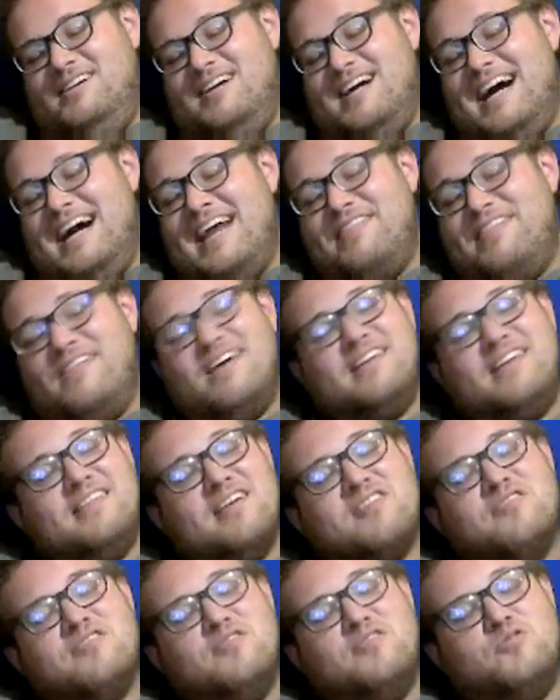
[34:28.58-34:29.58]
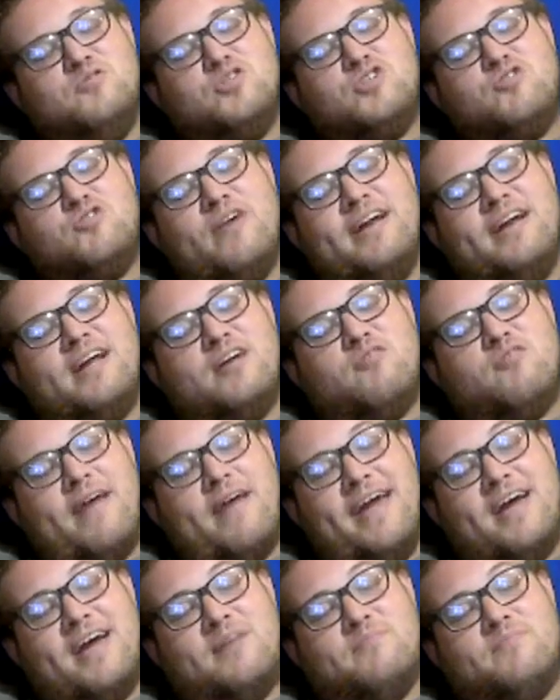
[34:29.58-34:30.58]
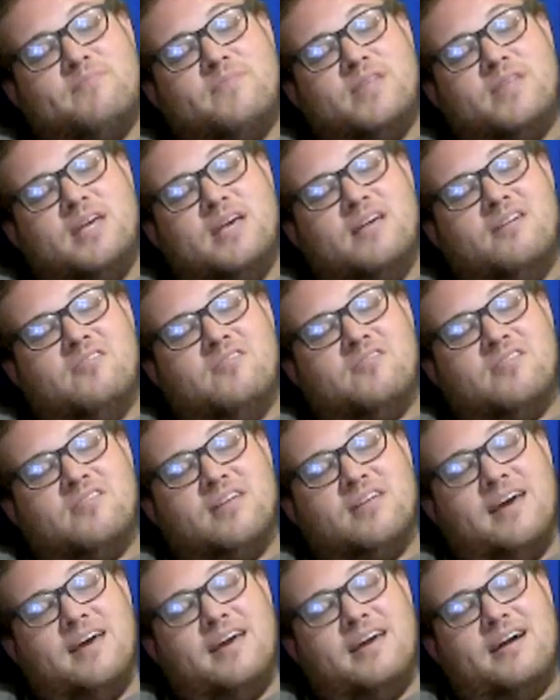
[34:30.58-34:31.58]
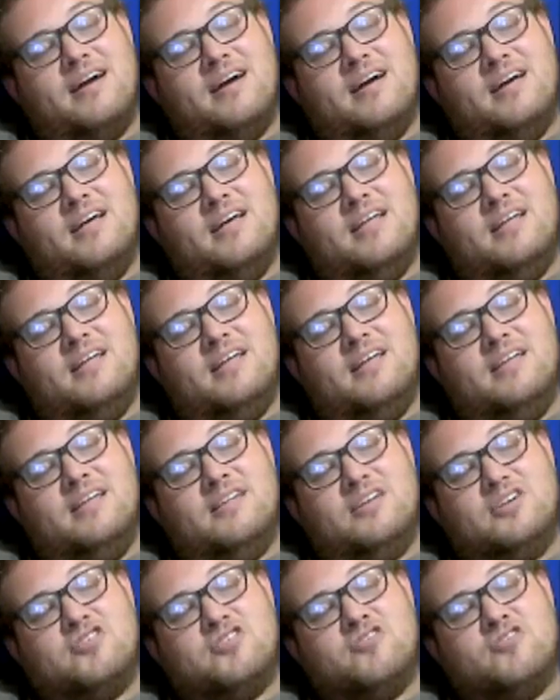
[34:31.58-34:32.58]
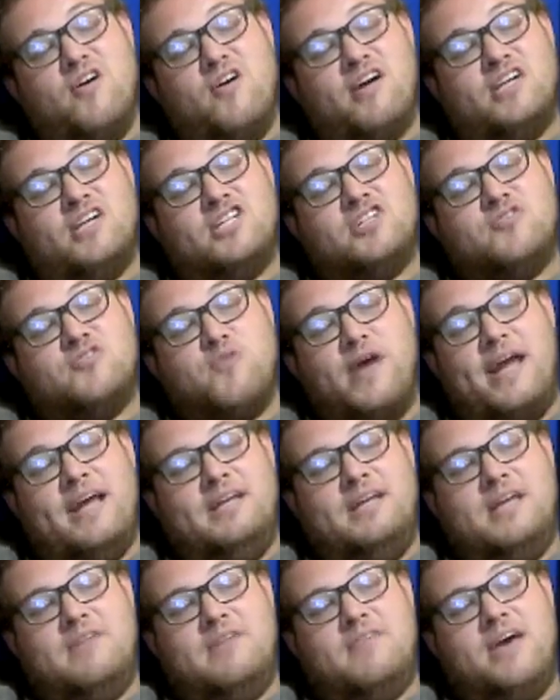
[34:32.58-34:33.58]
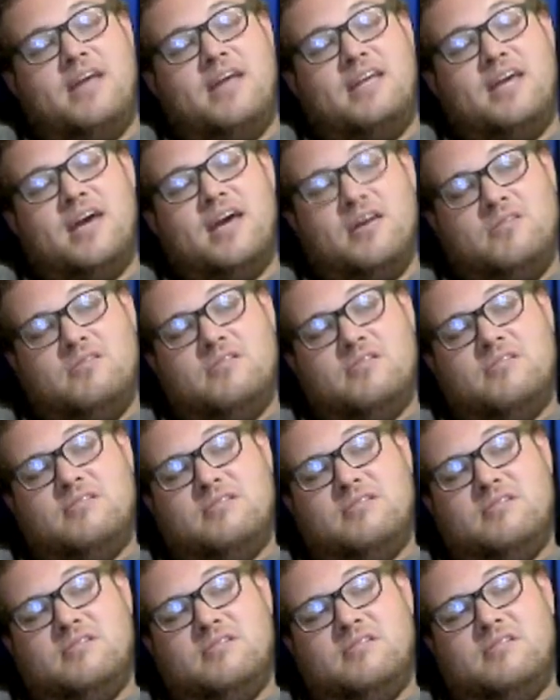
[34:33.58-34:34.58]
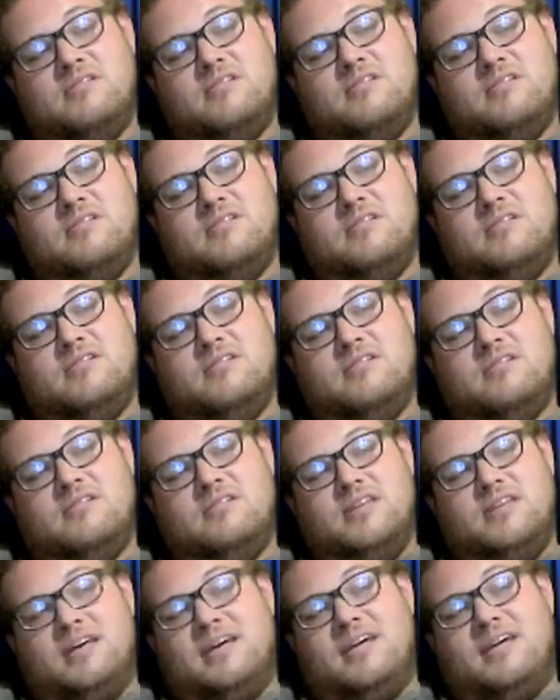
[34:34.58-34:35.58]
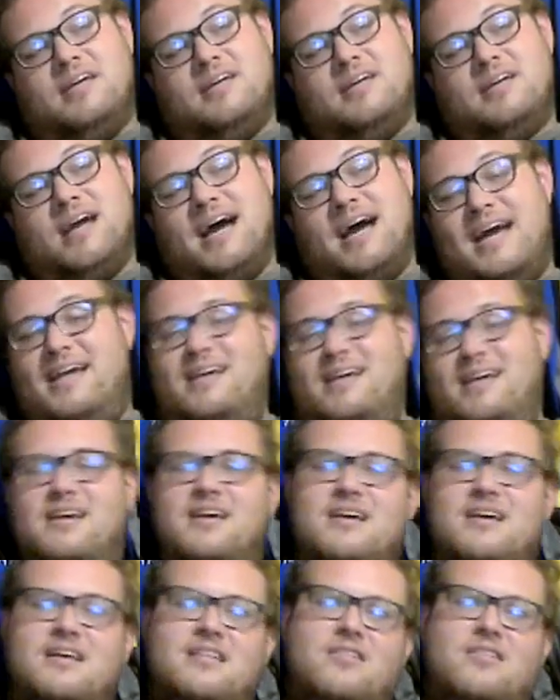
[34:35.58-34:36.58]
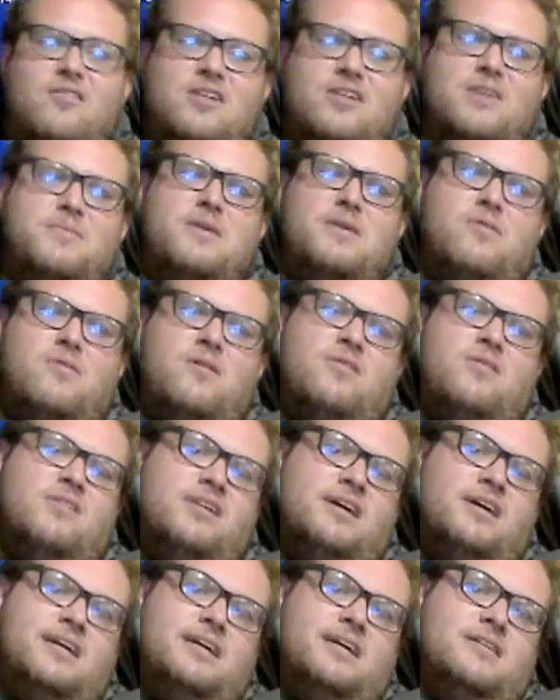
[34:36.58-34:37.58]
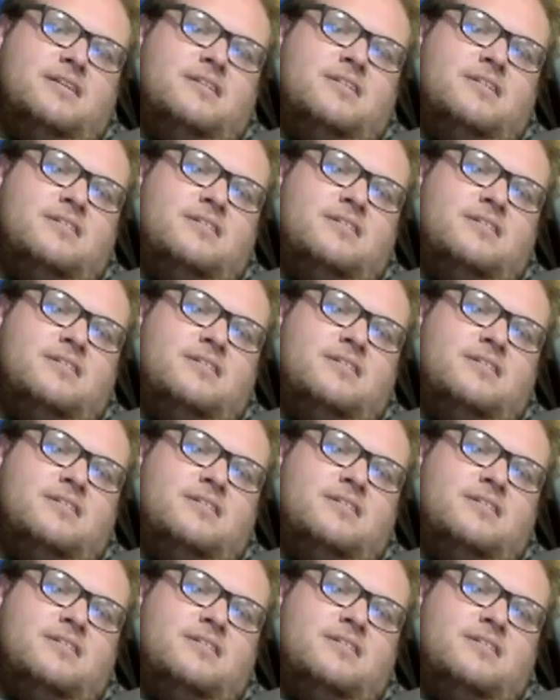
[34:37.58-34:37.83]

I think this new strain of cram is like the strongest strain they've had yet. Oh, like, I, don't get me wrong. Like,